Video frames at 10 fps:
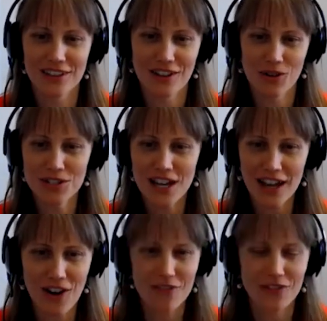that the
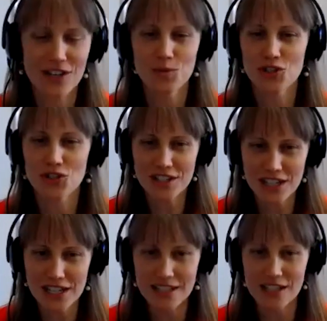OTI office was just
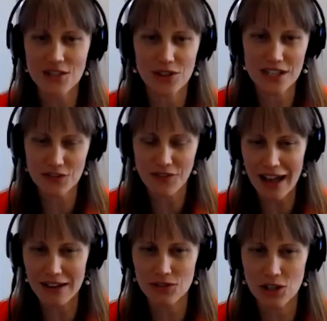going to exist for these
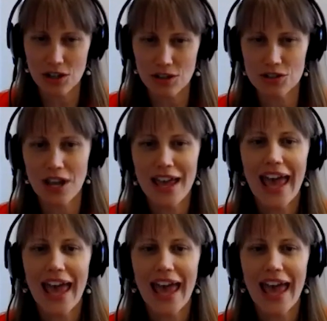5 years,